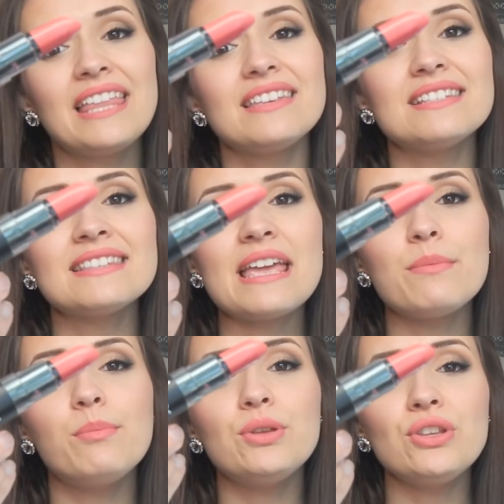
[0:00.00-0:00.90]
This is a
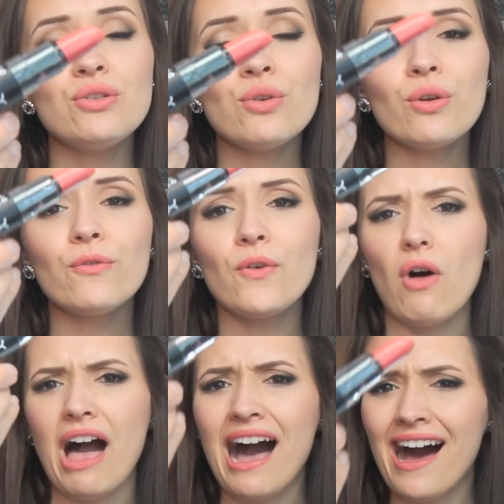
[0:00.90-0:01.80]

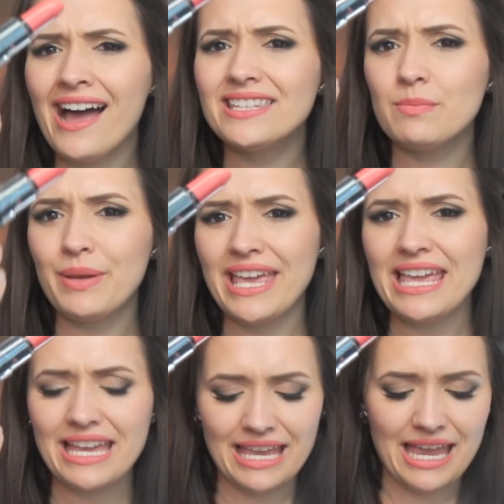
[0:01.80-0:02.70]
beautiful hot
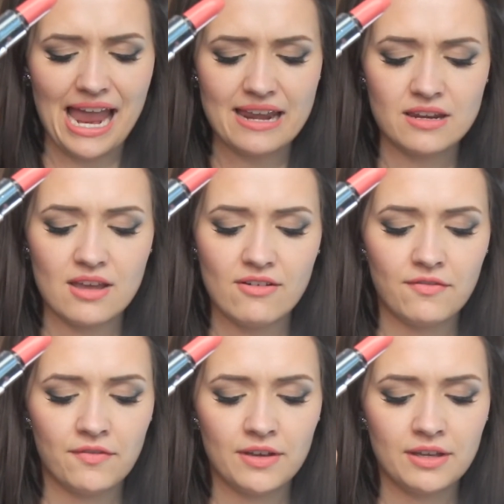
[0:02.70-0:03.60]
pink kind
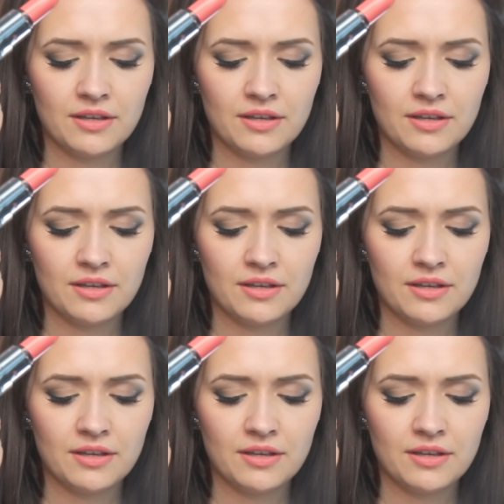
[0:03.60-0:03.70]
of,